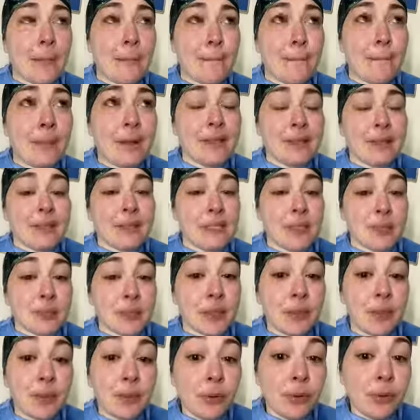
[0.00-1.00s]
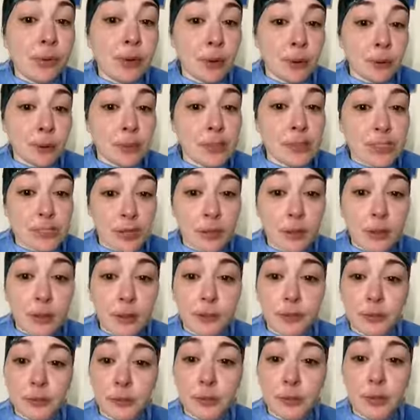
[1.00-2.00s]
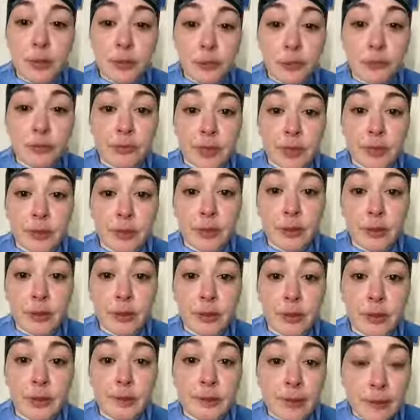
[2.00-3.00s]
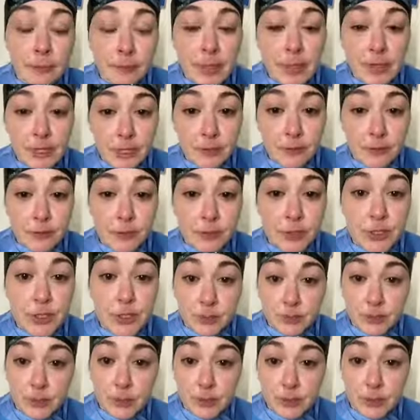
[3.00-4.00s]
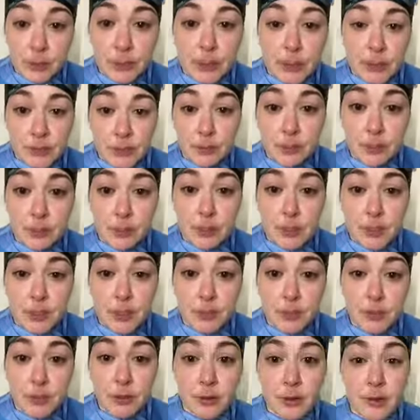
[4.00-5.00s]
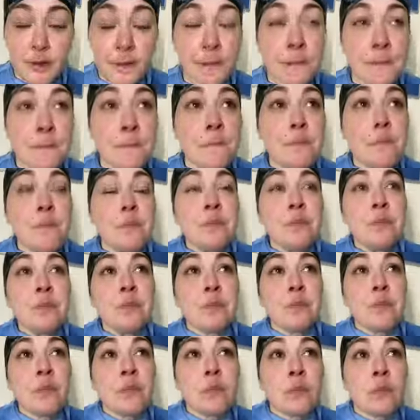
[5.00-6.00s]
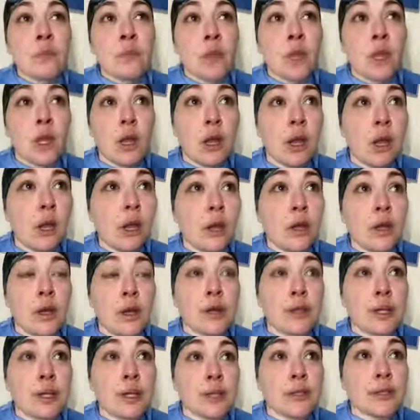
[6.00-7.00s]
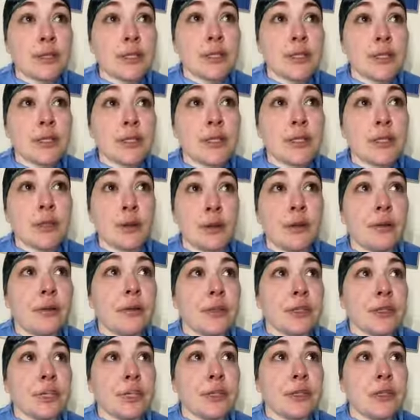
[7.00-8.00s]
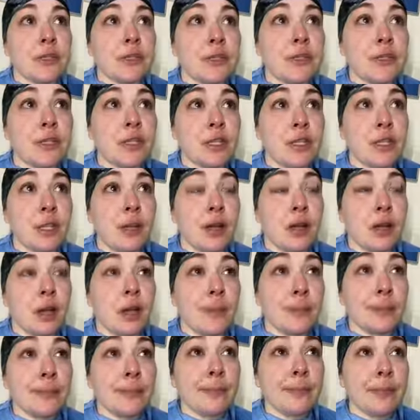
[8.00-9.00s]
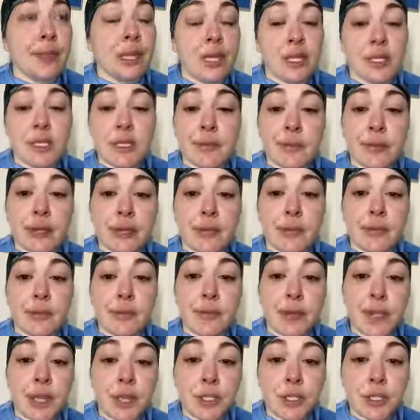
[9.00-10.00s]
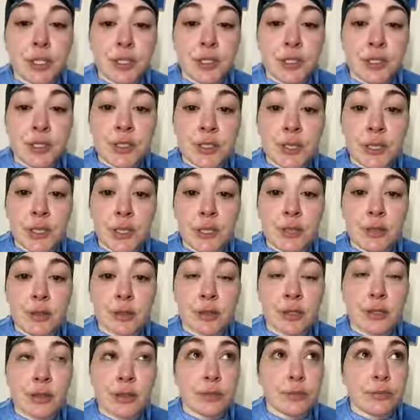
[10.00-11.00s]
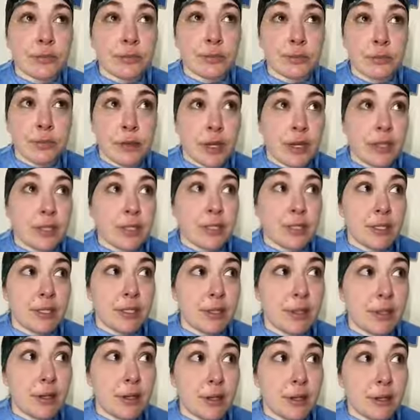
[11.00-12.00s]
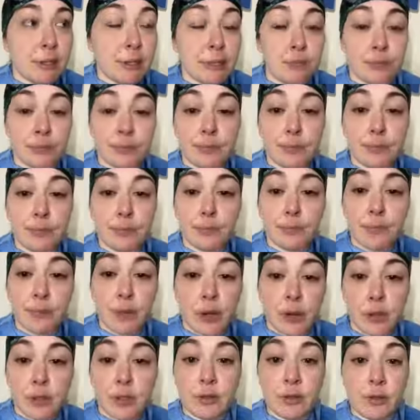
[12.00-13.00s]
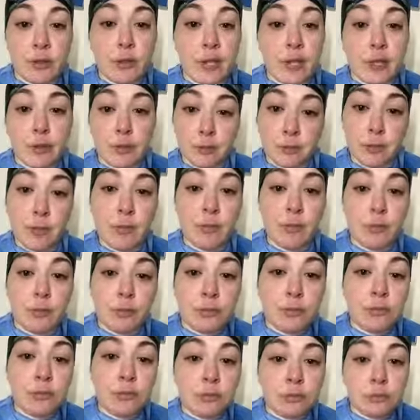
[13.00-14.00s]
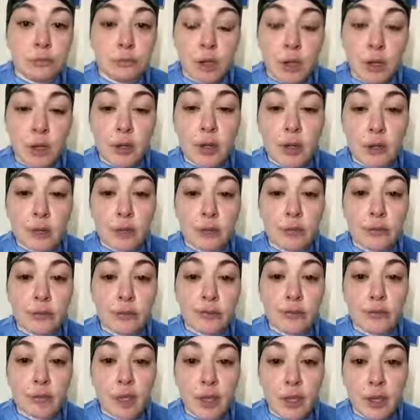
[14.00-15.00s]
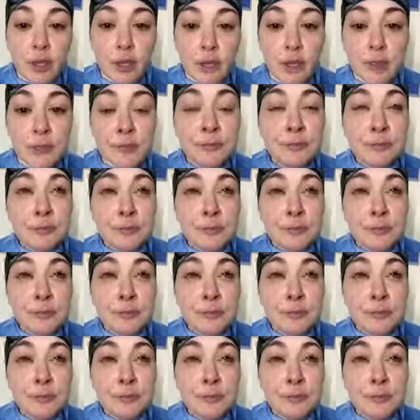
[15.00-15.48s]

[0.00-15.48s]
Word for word: But these people aren't dying from COVID. Let me give you several examples here. Uh, an anesthesiologist um, intubated the patients, like I think it was right uh, like bronchi and